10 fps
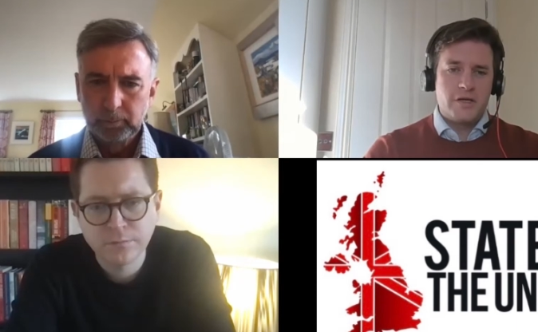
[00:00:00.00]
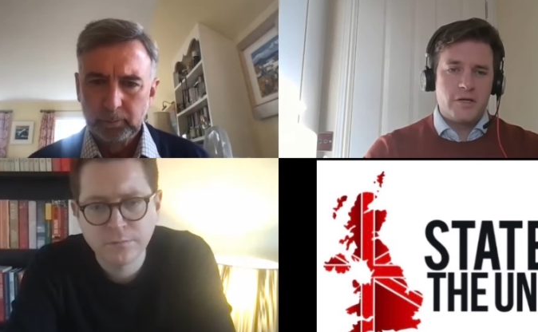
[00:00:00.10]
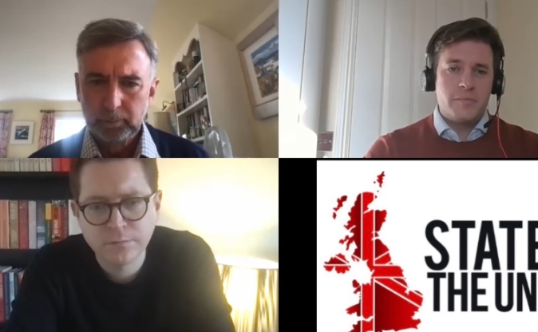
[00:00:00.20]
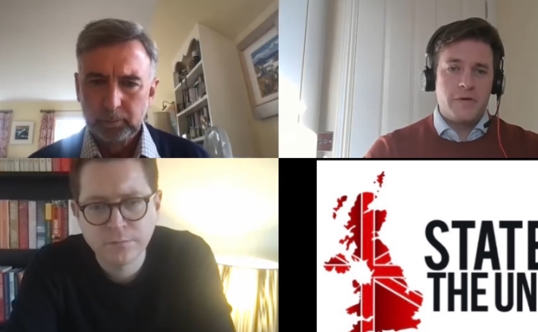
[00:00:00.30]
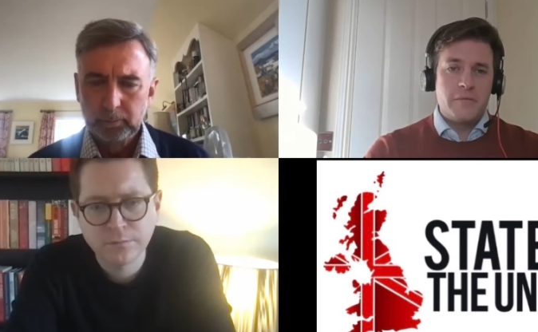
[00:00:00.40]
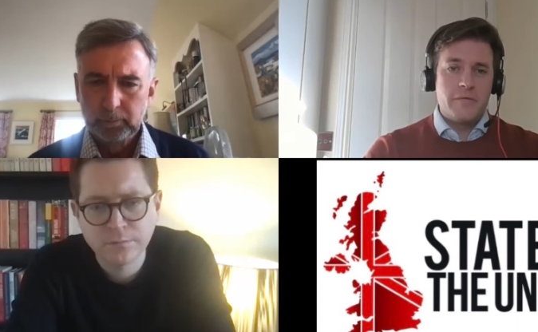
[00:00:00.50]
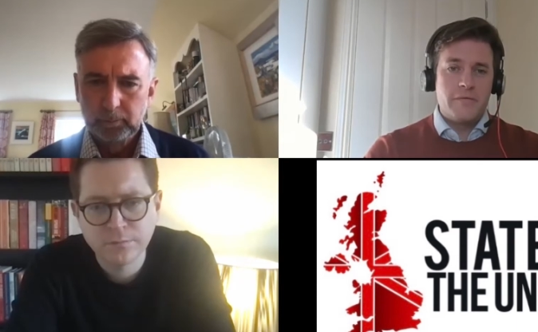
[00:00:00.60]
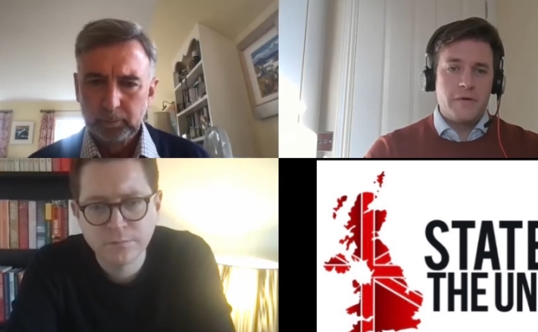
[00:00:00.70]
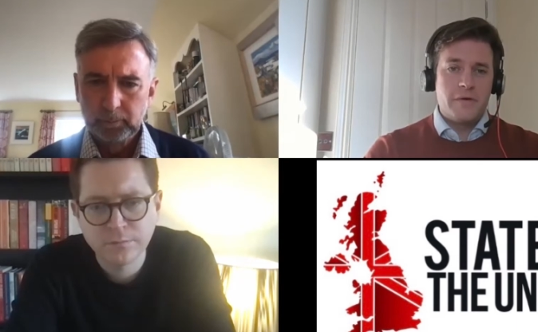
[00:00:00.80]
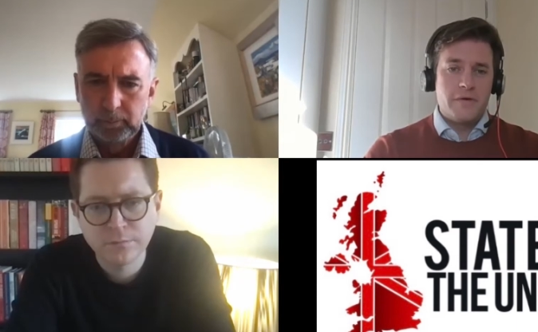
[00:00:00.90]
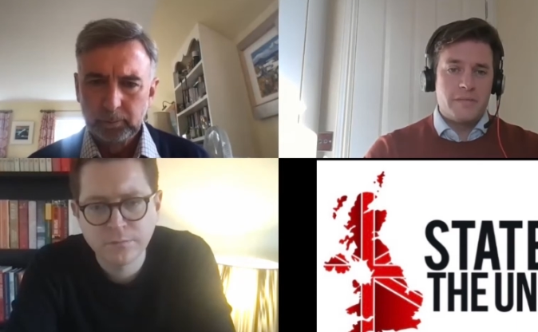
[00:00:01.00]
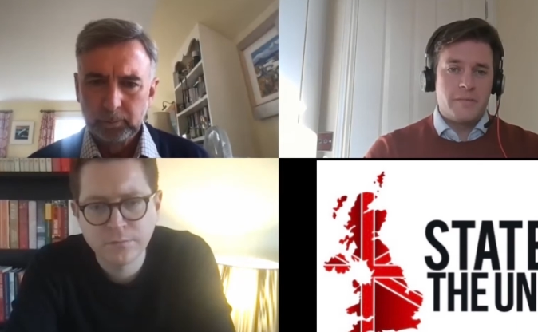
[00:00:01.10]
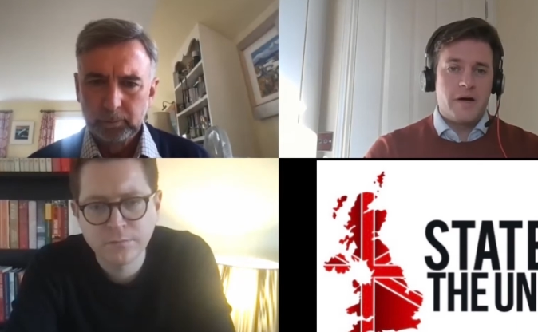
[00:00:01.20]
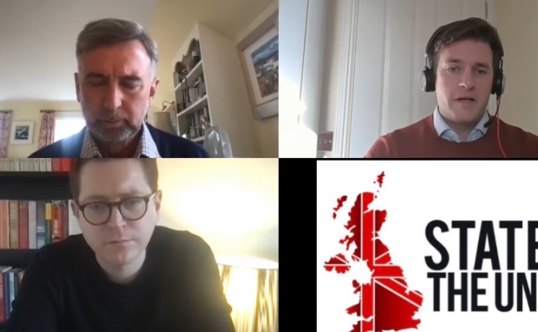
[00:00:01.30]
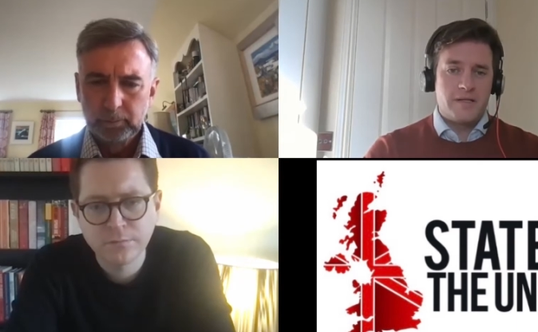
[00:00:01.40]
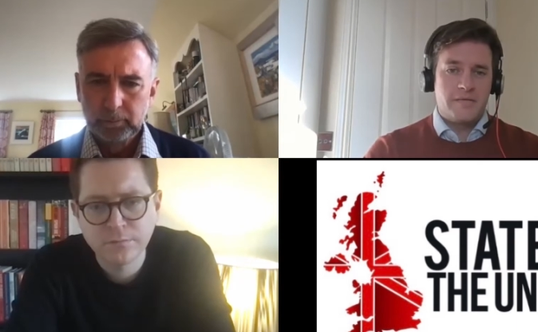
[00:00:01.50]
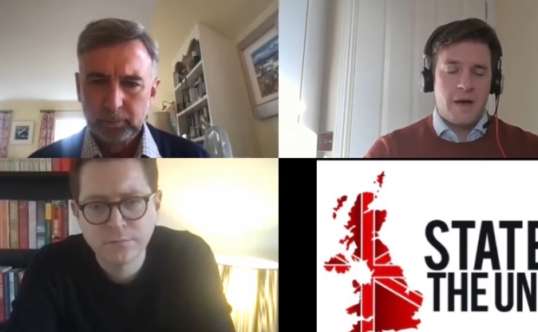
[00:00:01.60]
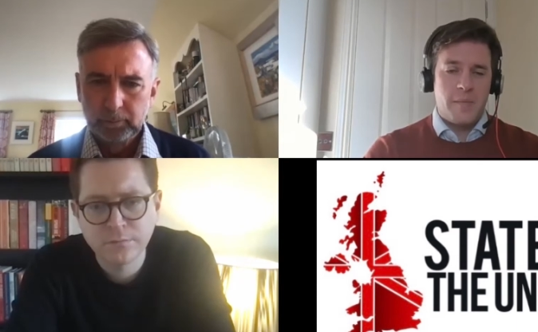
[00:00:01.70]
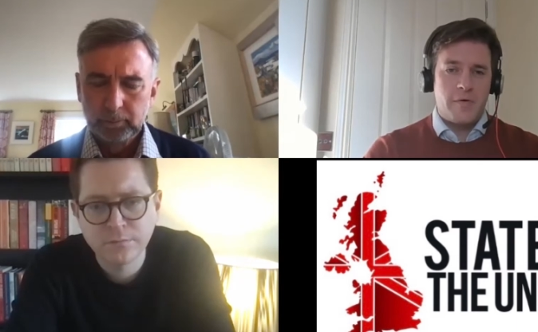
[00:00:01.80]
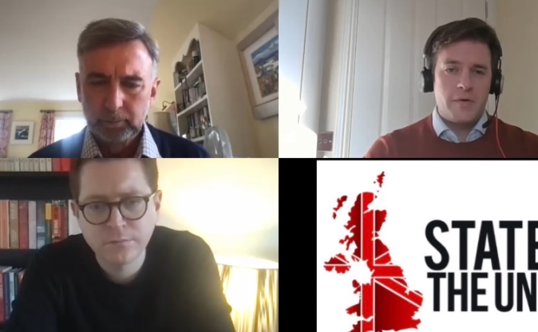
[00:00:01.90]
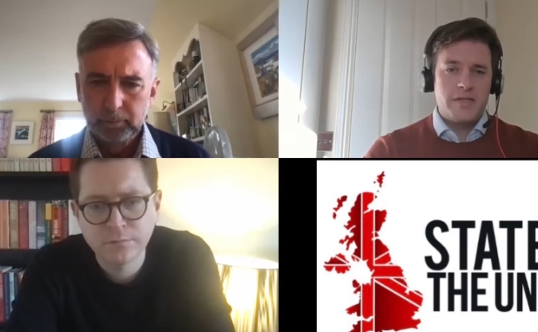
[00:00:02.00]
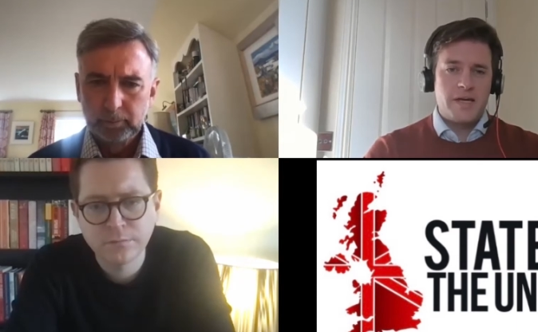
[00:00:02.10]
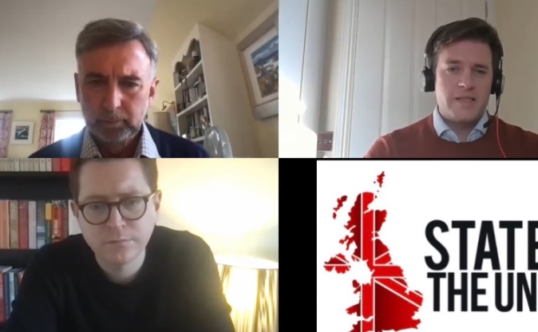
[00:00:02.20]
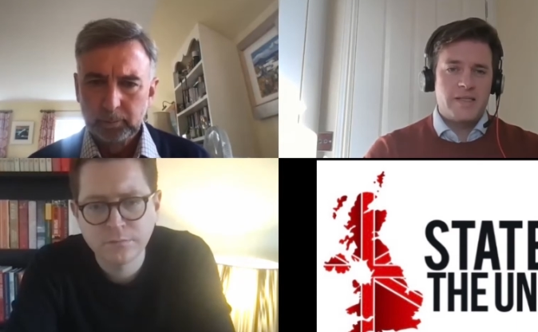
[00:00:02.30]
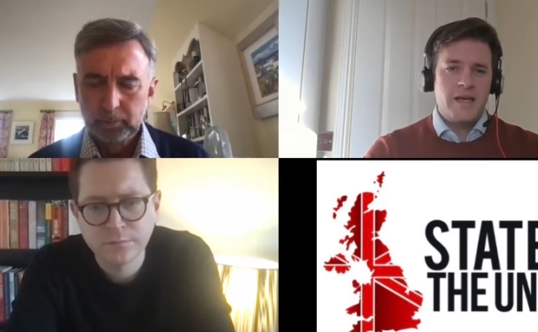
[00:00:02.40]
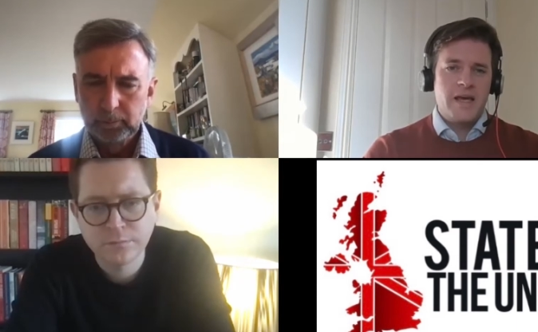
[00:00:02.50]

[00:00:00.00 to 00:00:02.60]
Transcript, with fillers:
Speaker 1: should be reviewed as part of that process.